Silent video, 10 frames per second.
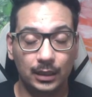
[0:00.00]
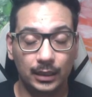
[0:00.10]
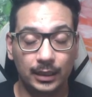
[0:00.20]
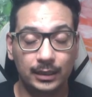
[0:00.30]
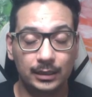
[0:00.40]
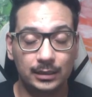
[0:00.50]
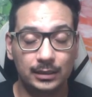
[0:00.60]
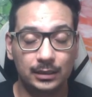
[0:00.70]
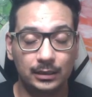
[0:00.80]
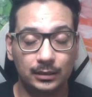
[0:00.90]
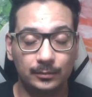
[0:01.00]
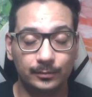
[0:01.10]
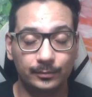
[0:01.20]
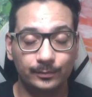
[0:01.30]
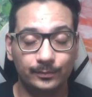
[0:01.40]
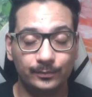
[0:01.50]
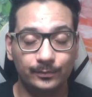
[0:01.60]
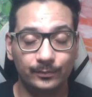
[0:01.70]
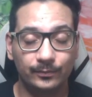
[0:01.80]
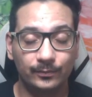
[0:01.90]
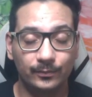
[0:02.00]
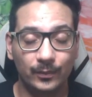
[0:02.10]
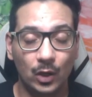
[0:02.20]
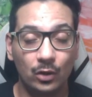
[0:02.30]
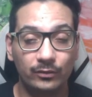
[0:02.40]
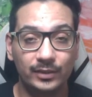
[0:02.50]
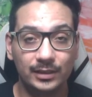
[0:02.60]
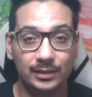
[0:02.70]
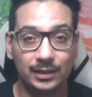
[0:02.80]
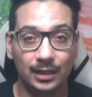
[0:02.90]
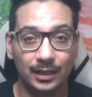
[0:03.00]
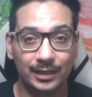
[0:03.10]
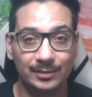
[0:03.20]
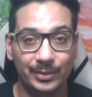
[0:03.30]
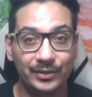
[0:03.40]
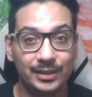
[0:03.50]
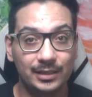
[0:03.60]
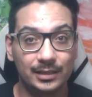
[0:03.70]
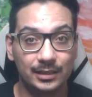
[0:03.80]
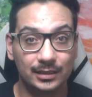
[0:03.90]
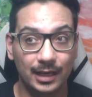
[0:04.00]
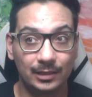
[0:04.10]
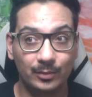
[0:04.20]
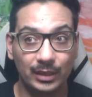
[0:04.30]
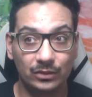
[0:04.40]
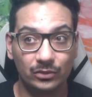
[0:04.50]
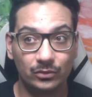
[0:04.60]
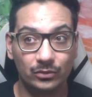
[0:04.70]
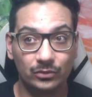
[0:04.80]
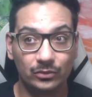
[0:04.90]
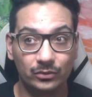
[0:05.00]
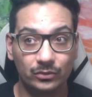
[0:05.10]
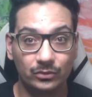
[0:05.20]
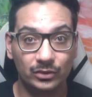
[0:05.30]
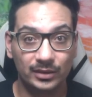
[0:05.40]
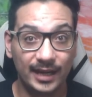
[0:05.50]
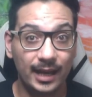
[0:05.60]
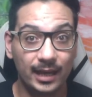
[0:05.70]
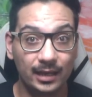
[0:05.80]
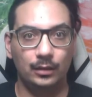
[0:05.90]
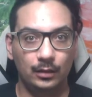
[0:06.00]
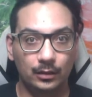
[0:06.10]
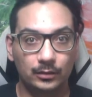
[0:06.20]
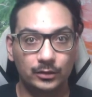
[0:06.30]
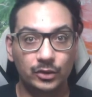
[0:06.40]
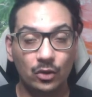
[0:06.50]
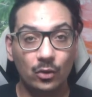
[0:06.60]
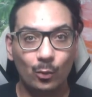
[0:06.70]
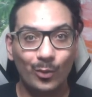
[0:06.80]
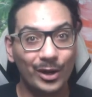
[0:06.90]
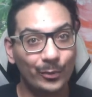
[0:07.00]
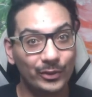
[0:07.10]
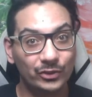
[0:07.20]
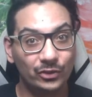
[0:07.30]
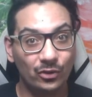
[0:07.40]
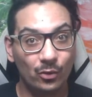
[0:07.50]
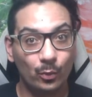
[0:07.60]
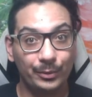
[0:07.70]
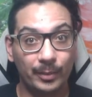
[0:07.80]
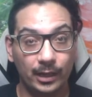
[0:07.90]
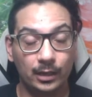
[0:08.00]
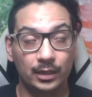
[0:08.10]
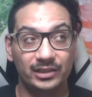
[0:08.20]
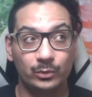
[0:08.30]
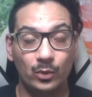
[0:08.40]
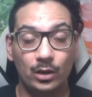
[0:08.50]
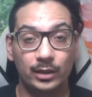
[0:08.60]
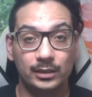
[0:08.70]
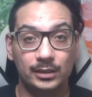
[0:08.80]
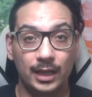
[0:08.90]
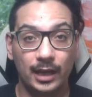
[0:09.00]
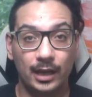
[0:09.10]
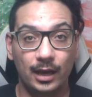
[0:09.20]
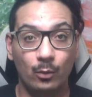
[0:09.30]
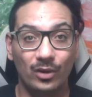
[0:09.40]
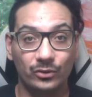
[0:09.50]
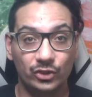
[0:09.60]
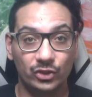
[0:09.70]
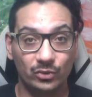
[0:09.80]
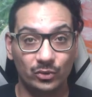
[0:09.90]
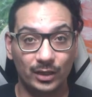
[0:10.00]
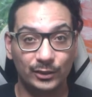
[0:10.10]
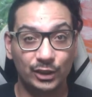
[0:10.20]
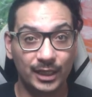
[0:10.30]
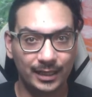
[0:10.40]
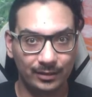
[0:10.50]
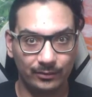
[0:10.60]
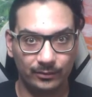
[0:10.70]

And all of these experiences has led me to today. So where I want to go with my art, what is that I want to achieve